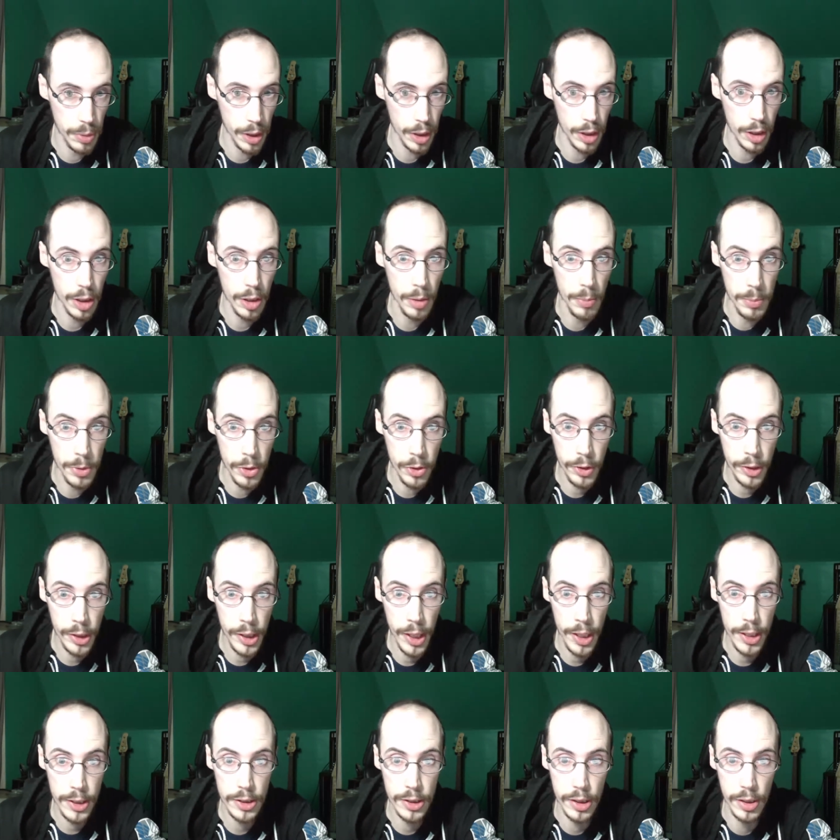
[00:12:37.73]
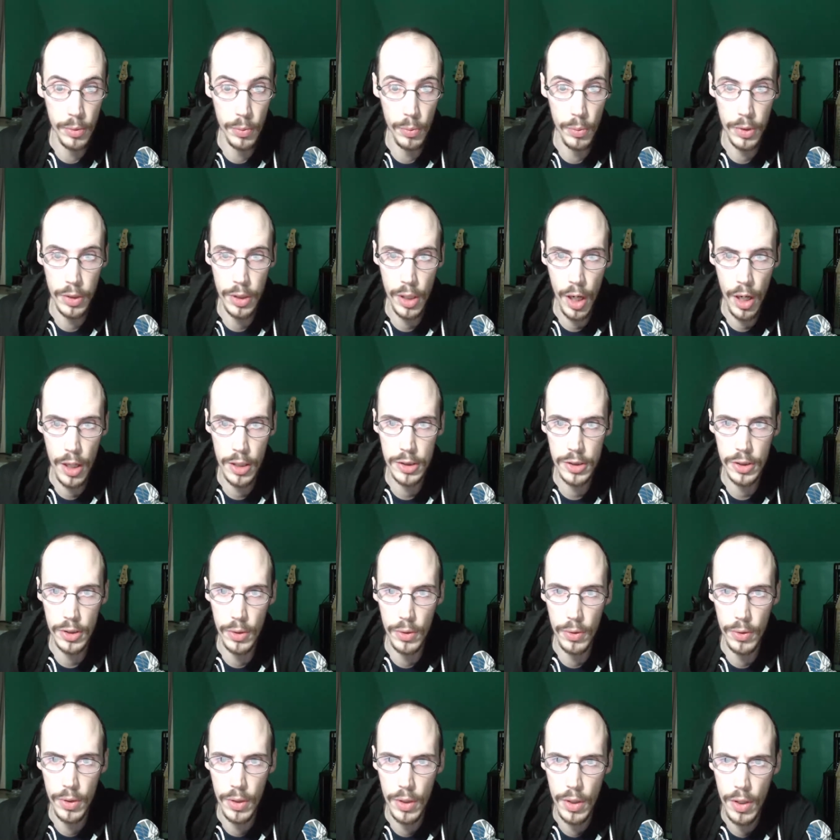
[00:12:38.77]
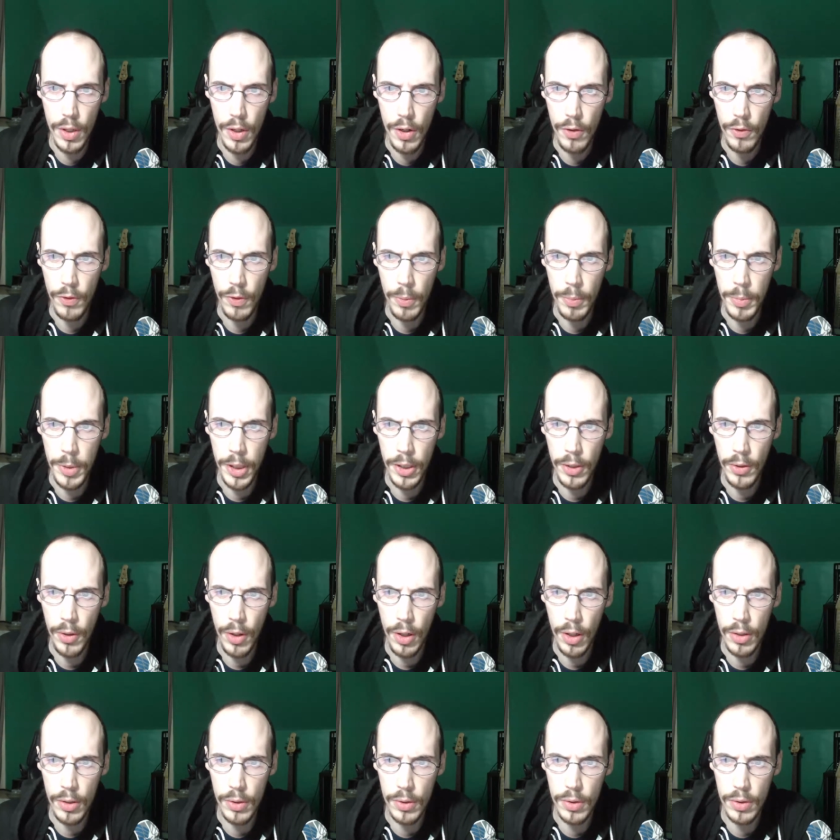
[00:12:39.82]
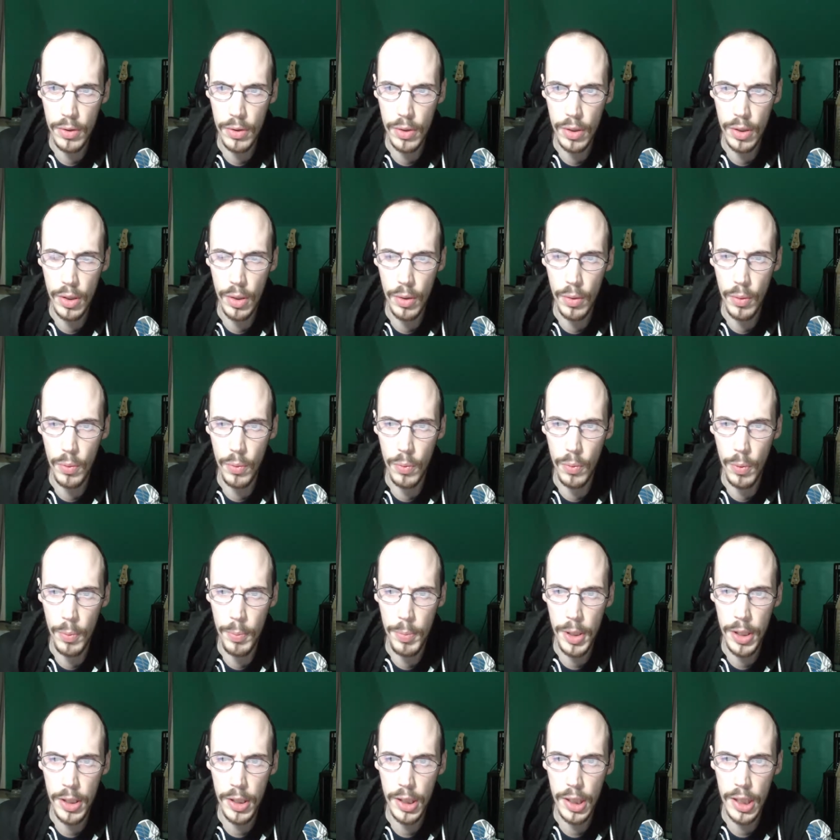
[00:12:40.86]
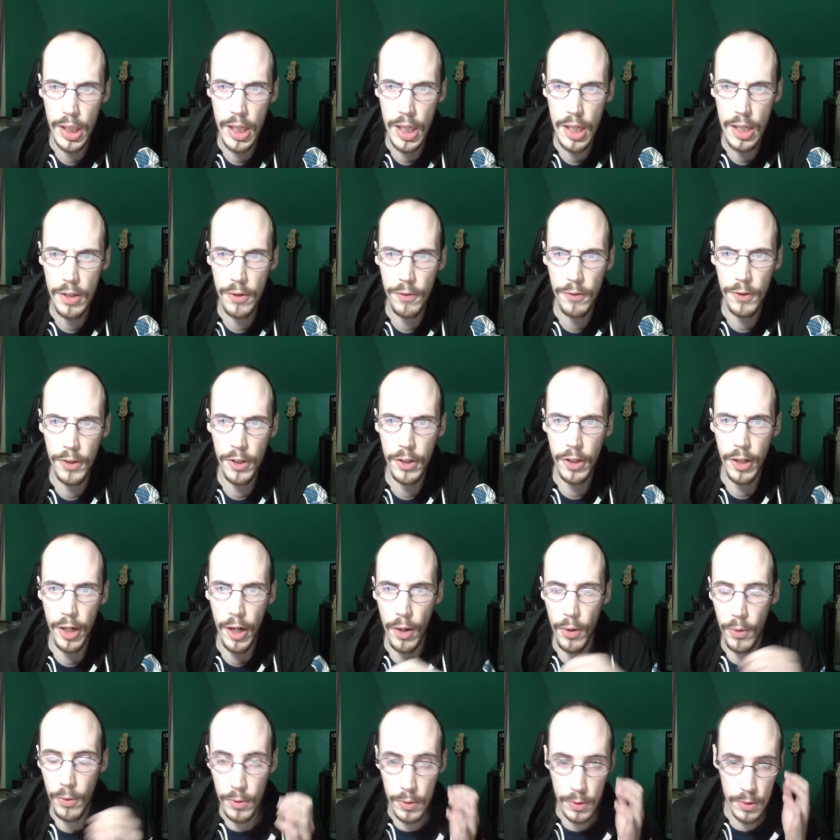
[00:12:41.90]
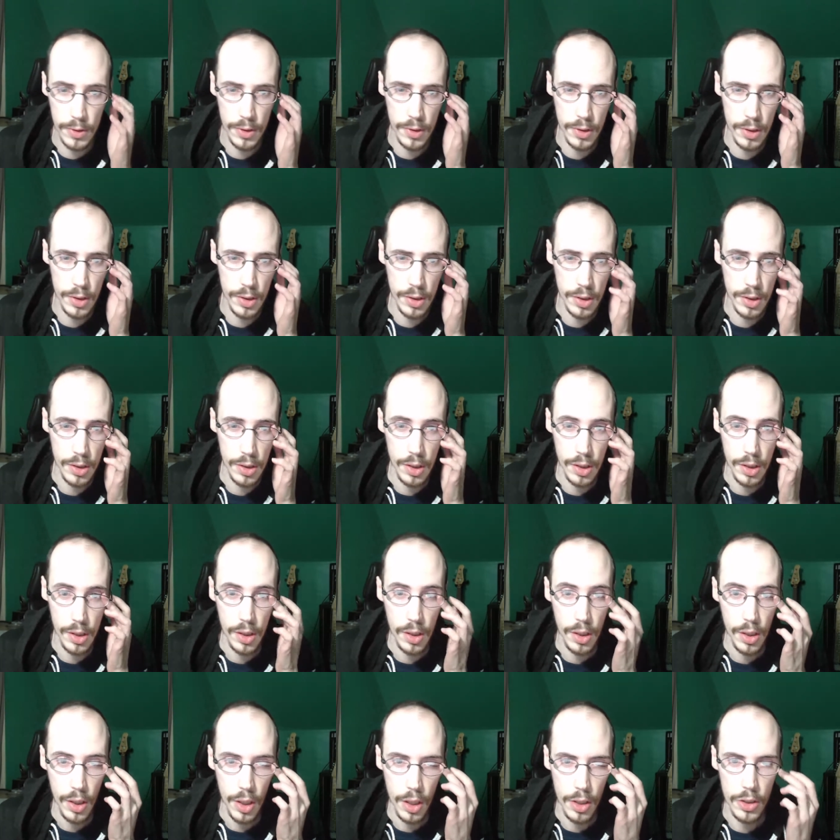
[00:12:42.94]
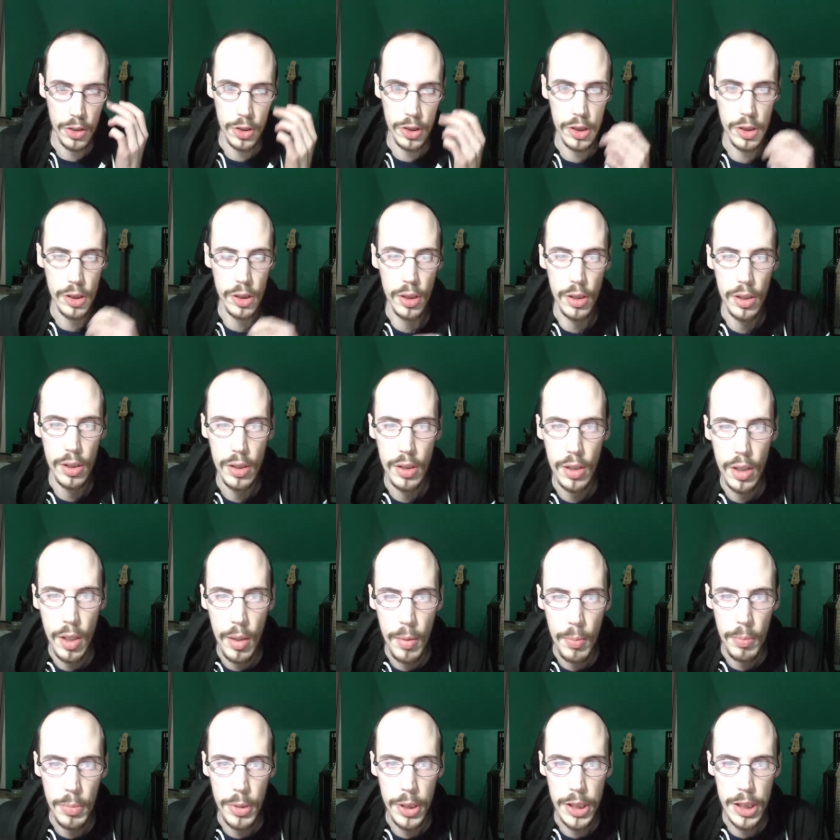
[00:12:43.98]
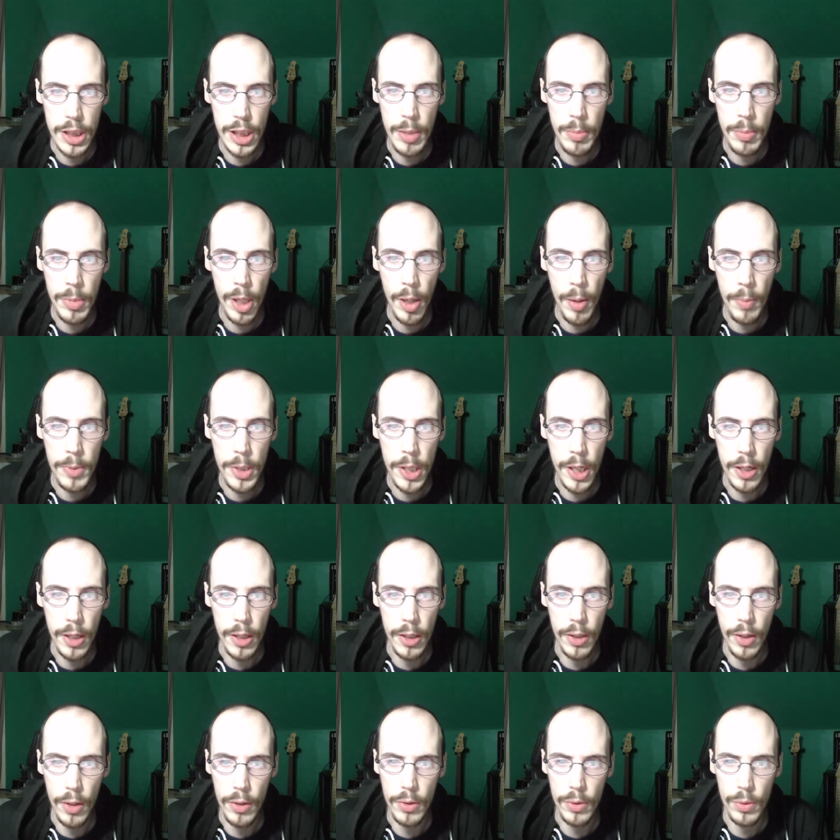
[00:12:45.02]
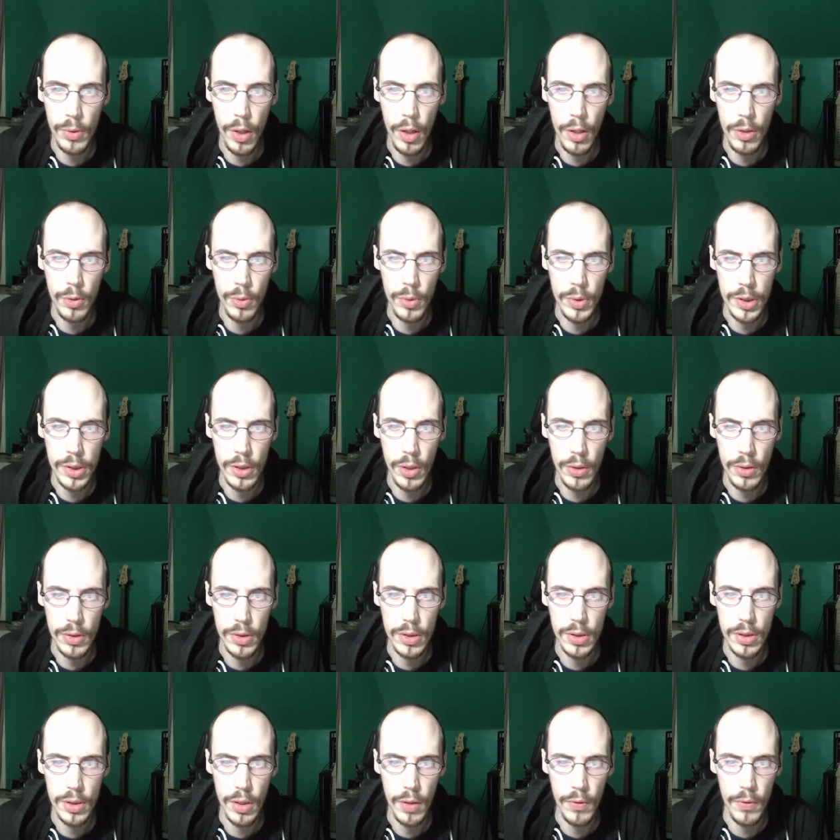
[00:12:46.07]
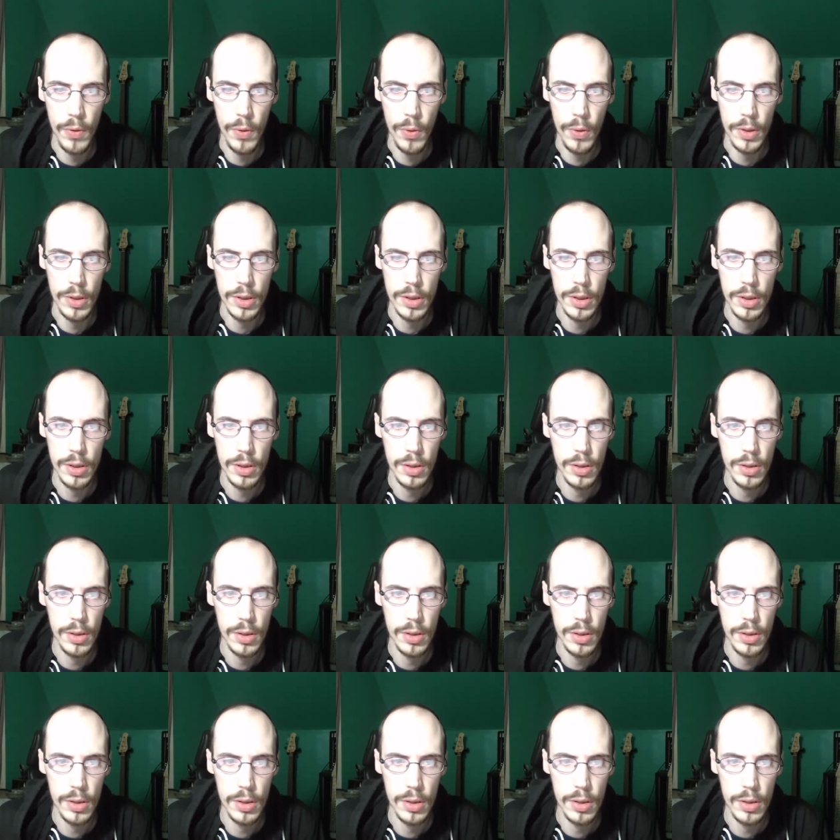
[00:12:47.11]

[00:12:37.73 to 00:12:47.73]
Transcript: communication with Hanzo from here on will be the key to figuring out. Understood. Please keep me updated on your results, of course.